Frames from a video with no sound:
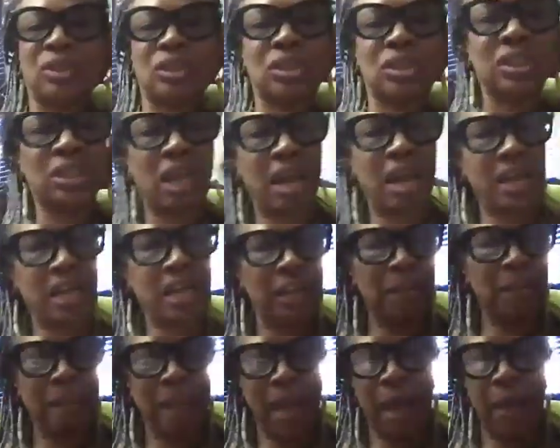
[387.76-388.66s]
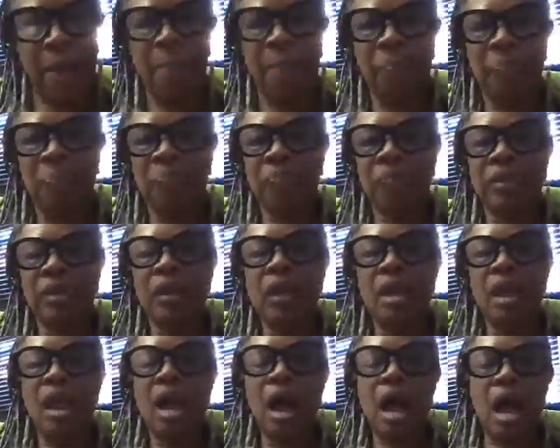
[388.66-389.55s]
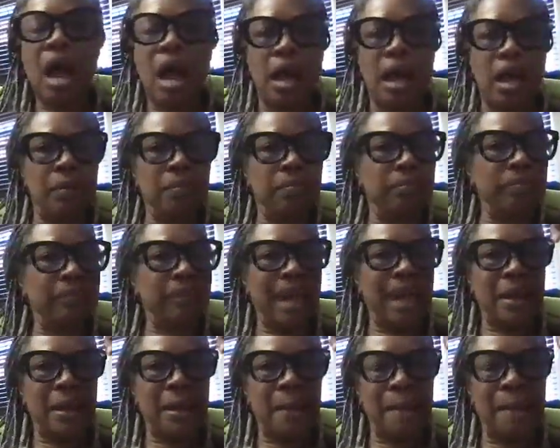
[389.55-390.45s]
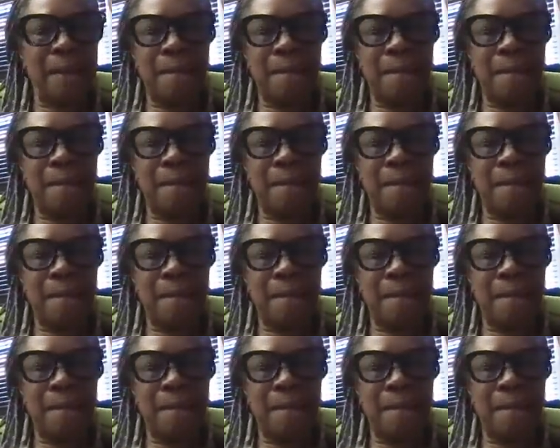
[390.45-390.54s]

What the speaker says: just talking about like,